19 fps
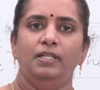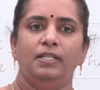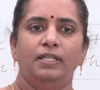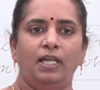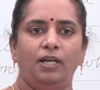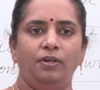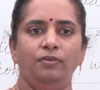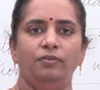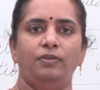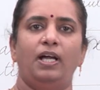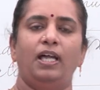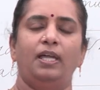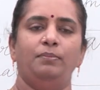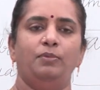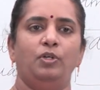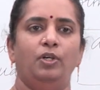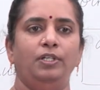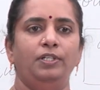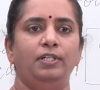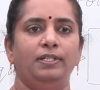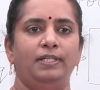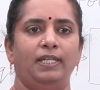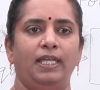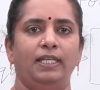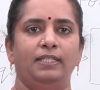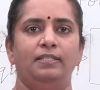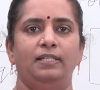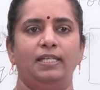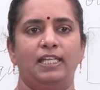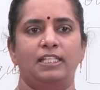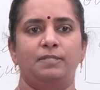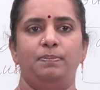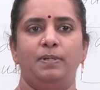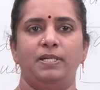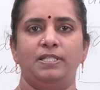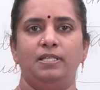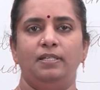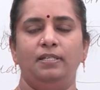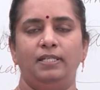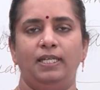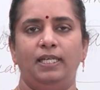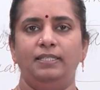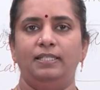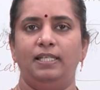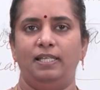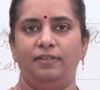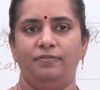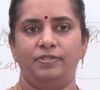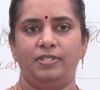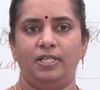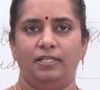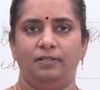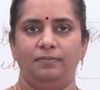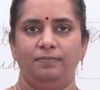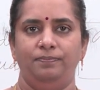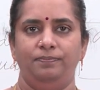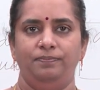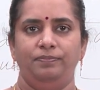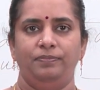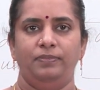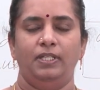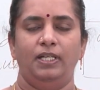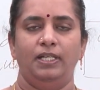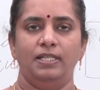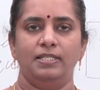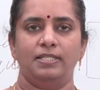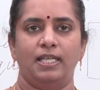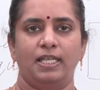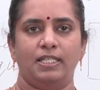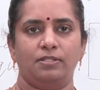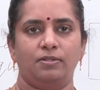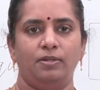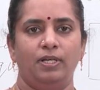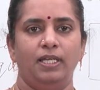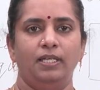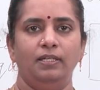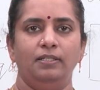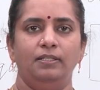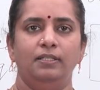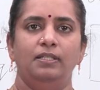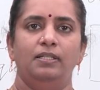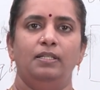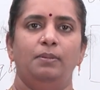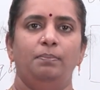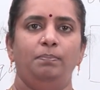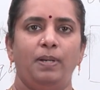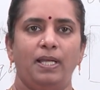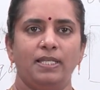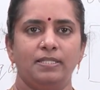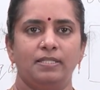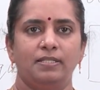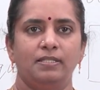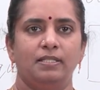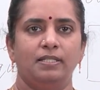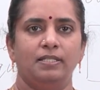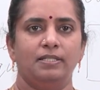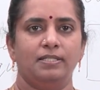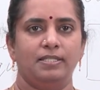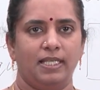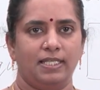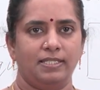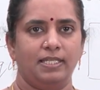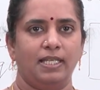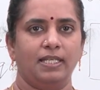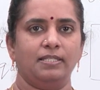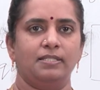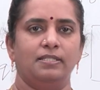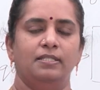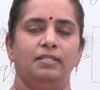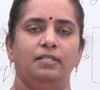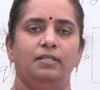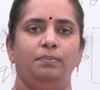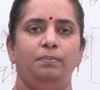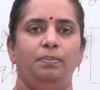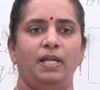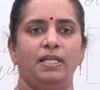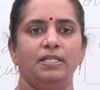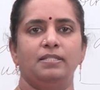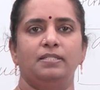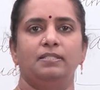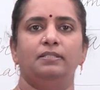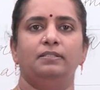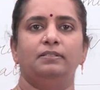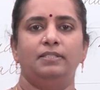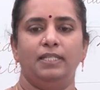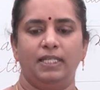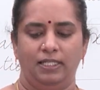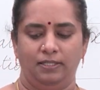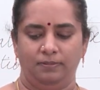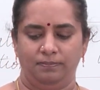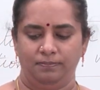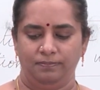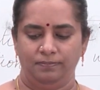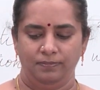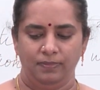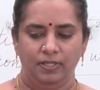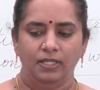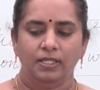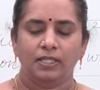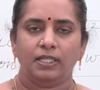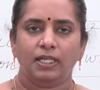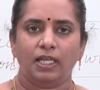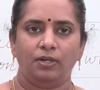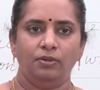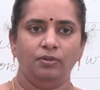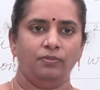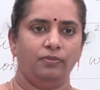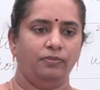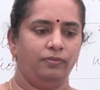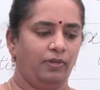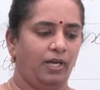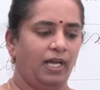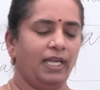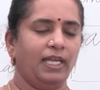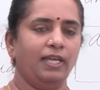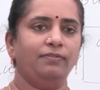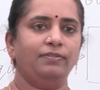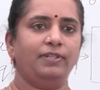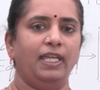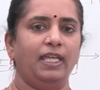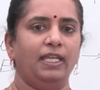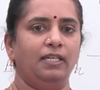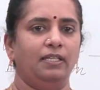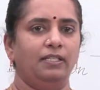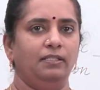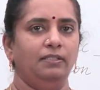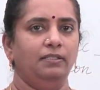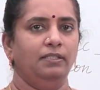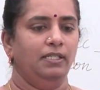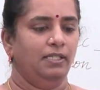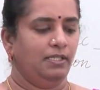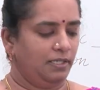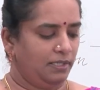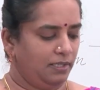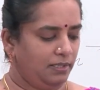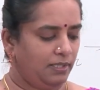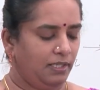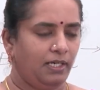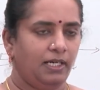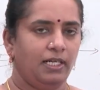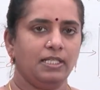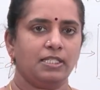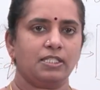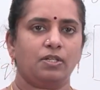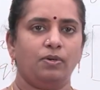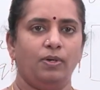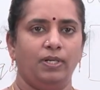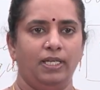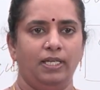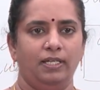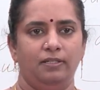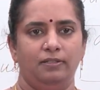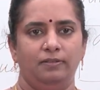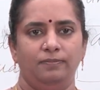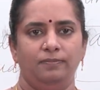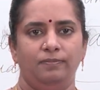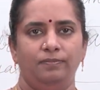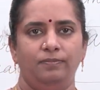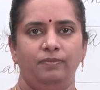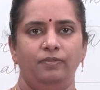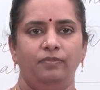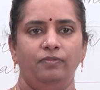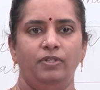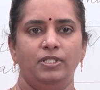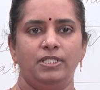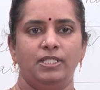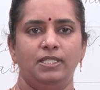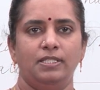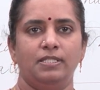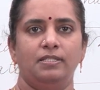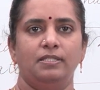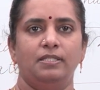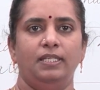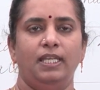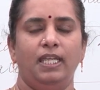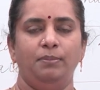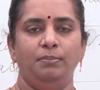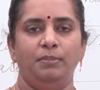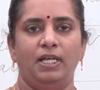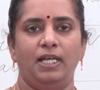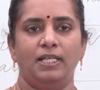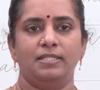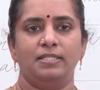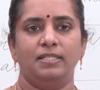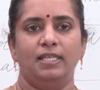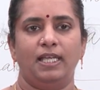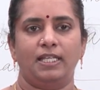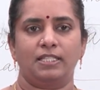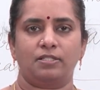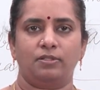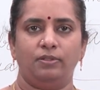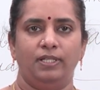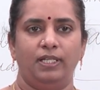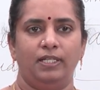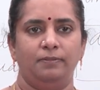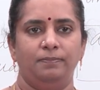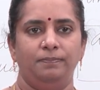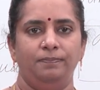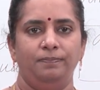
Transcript: Now, I am going to take the expression in the left side, that is x square plus 6x plus 3. Now, I have taken a square which is named as x square.